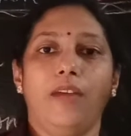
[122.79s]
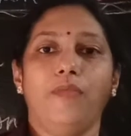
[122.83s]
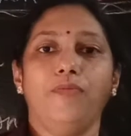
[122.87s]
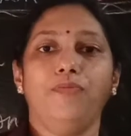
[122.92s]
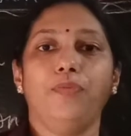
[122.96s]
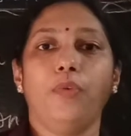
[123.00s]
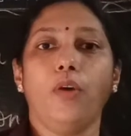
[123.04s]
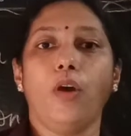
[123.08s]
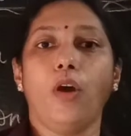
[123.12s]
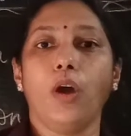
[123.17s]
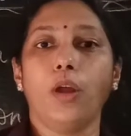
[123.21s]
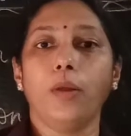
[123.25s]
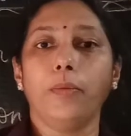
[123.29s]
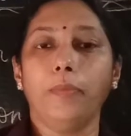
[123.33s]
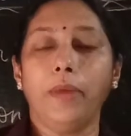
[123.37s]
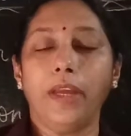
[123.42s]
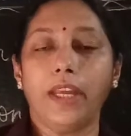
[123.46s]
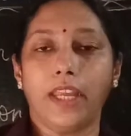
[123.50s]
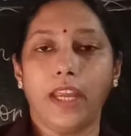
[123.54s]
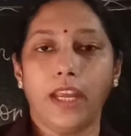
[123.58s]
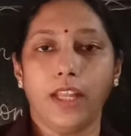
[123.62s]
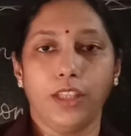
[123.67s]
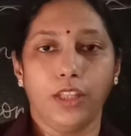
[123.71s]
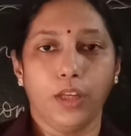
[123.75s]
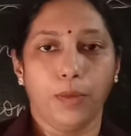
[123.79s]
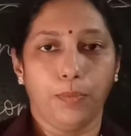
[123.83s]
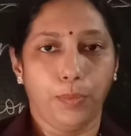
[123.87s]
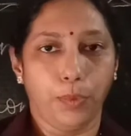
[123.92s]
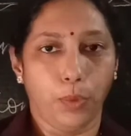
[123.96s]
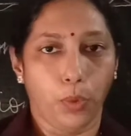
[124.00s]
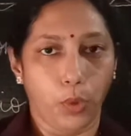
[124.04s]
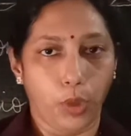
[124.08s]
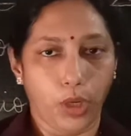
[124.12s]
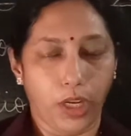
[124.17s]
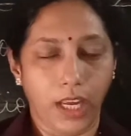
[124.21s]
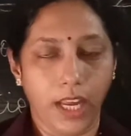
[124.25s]
for making the
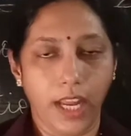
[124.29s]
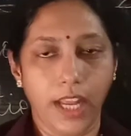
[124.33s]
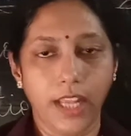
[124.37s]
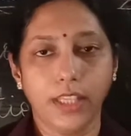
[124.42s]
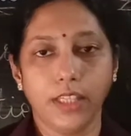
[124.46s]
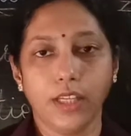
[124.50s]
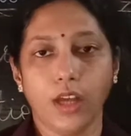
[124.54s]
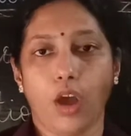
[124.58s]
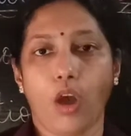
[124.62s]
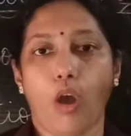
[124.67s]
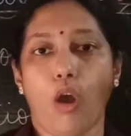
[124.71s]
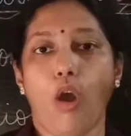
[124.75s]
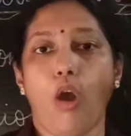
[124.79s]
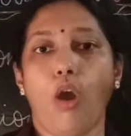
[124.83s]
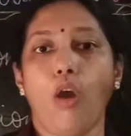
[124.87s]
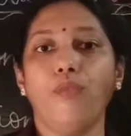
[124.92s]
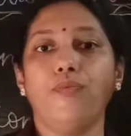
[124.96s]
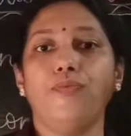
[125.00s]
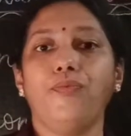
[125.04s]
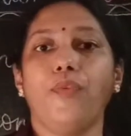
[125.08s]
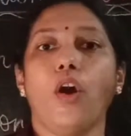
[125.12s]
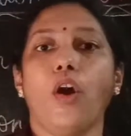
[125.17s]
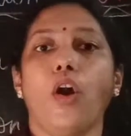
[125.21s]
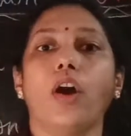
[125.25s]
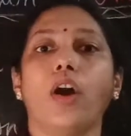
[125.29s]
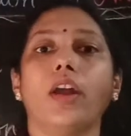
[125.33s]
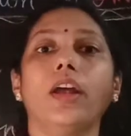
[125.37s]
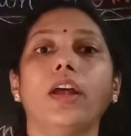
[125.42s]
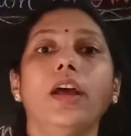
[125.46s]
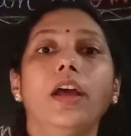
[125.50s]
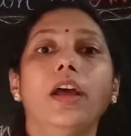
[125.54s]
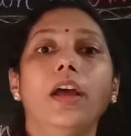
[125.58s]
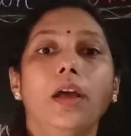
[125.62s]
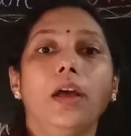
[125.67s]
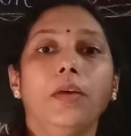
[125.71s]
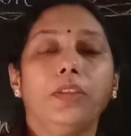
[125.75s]
proteins or for
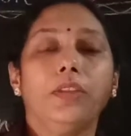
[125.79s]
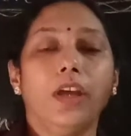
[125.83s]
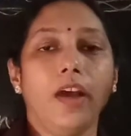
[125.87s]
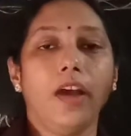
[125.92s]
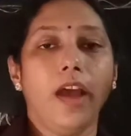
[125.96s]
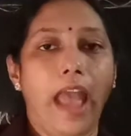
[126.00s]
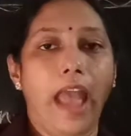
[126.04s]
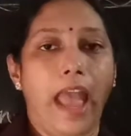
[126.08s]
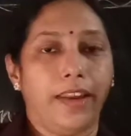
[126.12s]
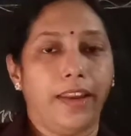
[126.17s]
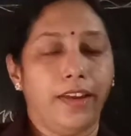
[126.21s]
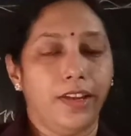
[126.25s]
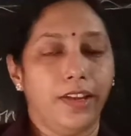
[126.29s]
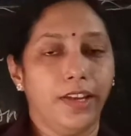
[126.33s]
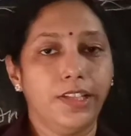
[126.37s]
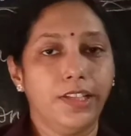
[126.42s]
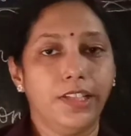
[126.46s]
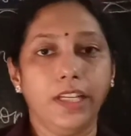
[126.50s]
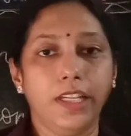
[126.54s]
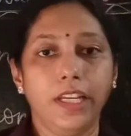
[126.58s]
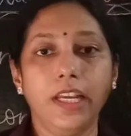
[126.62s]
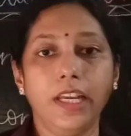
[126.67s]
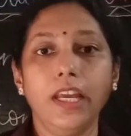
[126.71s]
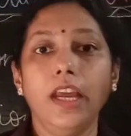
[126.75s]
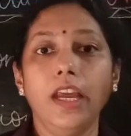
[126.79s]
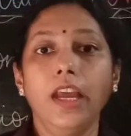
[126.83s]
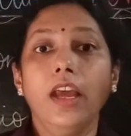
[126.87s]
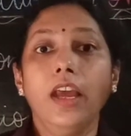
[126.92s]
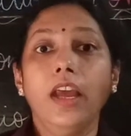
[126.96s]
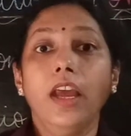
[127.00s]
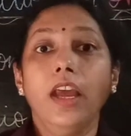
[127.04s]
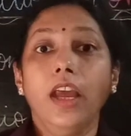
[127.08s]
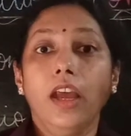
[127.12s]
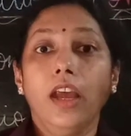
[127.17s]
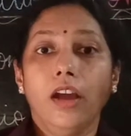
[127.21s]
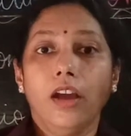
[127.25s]
the energy
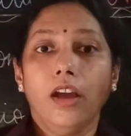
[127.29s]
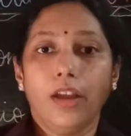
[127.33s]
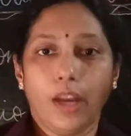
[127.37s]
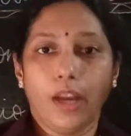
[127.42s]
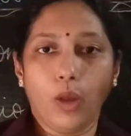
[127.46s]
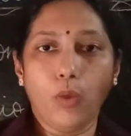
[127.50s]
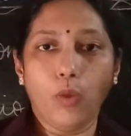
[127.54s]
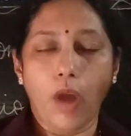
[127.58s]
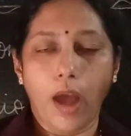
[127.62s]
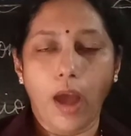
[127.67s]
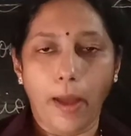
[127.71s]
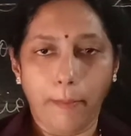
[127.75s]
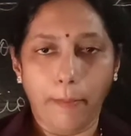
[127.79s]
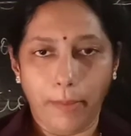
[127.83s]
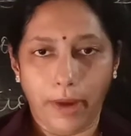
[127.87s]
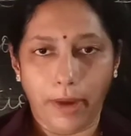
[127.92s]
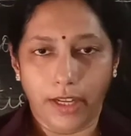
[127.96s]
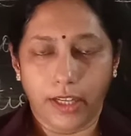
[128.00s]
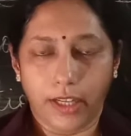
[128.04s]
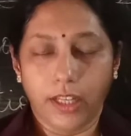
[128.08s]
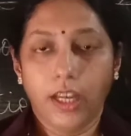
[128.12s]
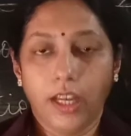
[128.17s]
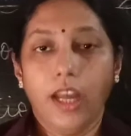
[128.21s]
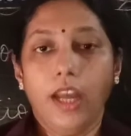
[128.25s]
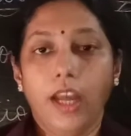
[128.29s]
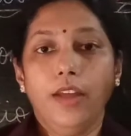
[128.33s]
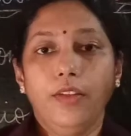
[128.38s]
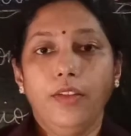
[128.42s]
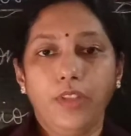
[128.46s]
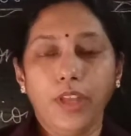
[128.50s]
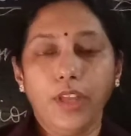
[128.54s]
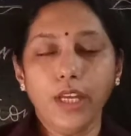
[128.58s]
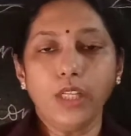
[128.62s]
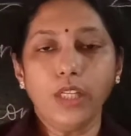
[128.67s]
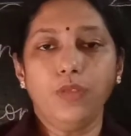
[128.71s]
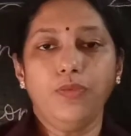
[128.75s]
requirement.
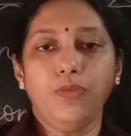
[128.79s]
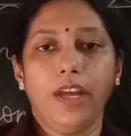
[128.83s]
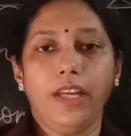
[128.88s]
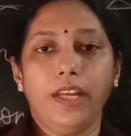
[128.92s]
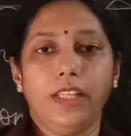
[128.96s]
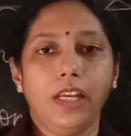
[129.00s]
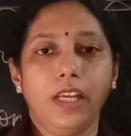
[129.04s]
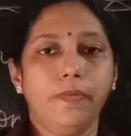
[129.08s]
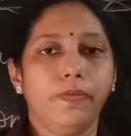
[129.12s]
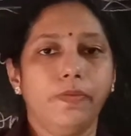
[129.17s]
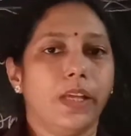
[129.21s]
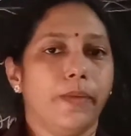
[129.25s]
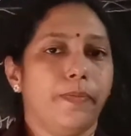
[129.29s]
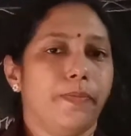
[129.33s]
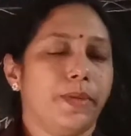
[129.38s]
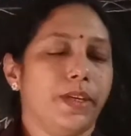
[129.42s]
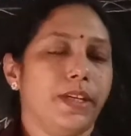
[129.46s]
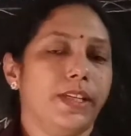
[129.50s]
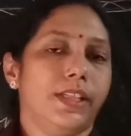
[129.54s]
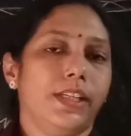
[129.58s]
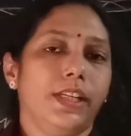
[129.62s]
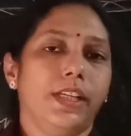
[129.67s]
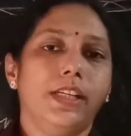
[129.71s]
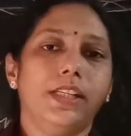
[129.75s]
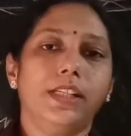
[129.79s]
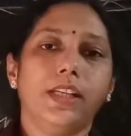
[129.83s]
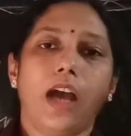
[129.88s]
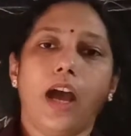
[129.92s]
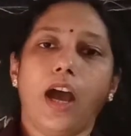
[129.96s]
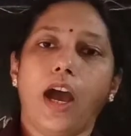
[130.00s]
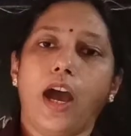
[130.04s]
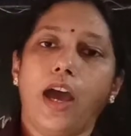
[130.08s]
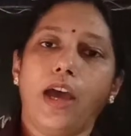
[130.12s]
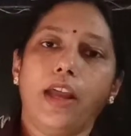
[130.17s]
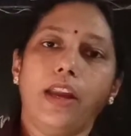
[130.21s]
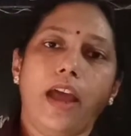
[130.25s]
This way these substances
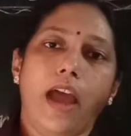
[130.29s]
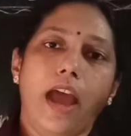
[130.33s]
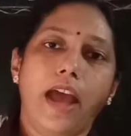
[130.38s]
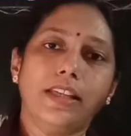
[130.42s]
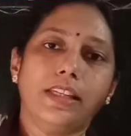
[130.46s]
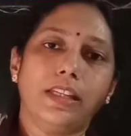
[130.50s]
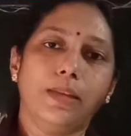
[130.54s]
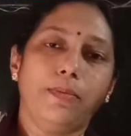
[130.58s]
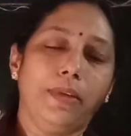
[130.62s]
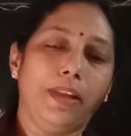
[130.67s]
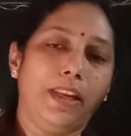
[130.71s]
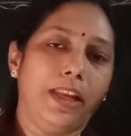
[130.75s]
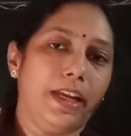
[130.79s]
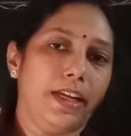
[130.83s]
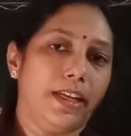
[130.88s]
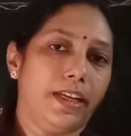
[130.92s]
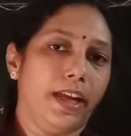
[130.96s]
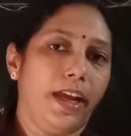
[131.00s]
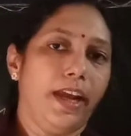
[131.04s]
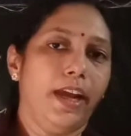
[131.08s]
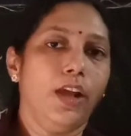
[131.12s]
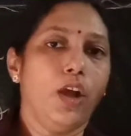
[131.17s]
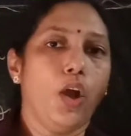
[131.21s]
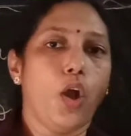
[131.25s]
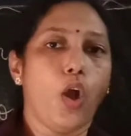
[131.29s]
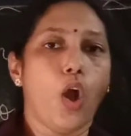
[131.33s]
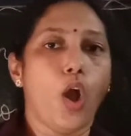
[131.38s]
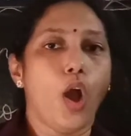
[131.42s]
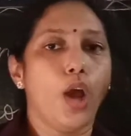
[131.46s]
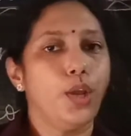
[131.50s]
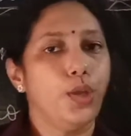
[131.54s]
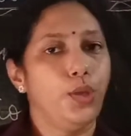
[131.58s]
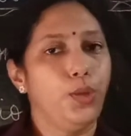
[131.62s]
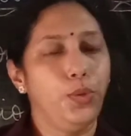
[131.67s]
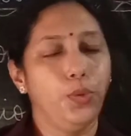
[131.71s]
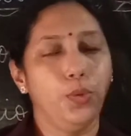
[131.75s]
are assimilated or
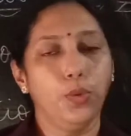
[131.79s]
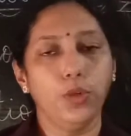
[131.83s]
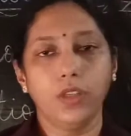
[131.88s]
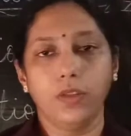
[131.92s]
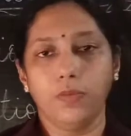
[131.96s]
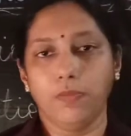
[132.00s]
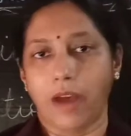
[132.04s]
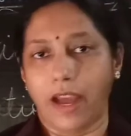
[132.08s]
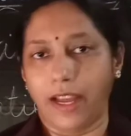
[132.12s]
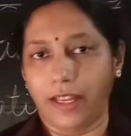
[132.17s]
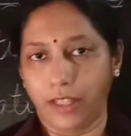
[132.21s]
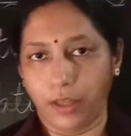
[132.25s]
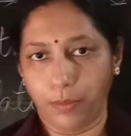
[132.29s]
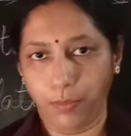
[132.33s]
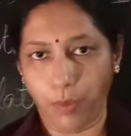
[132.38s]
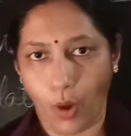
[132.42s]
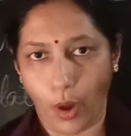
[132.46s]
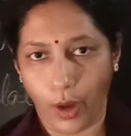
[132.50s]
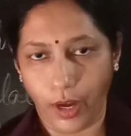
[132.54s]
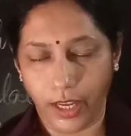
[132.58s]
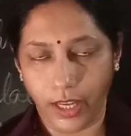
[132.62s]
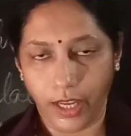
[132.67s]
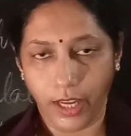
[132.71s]
used by the body.